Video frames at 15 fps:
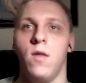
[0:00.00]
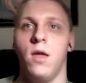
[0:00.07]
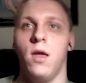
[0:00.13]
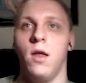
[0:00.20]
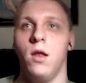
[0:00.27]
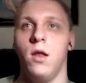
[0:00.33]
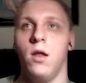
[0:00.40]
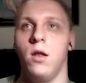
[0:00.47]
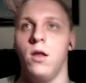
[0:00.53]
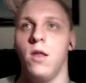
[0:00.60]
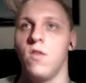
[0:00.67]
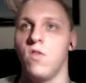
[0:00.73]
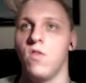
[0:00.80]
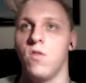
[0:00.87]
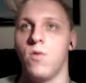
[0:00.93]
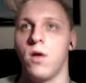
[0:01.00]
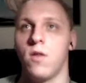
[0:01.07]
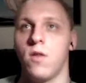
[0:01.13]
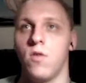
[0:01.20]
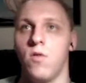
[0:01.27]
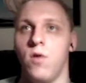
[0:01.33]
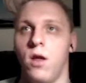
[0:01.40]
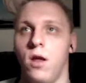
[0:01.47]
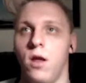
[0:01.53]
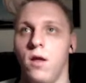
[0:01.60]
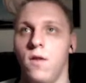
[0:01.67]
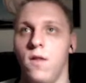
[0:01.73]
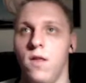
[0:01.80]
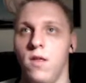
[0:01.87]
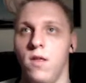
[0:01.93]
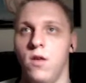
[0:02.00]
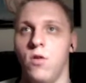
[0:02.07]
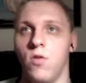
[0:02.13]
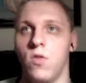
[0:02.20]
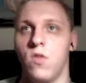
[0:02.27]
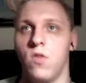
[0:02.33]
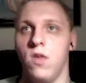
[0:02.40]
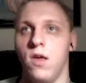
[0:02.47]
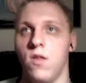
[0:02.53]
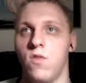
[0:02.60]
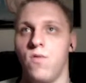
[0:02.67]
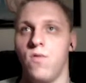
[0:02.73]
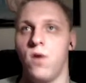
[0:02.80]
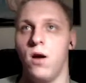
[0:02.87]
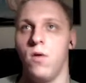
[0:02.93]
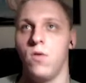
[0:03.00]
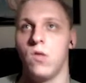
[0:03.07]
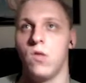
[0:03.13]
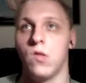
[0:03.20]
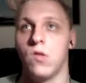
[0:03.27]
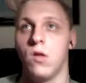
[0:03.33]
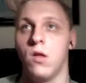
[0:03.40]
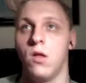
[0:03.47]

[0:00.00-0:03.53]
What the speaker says: in this directory, the .cs files.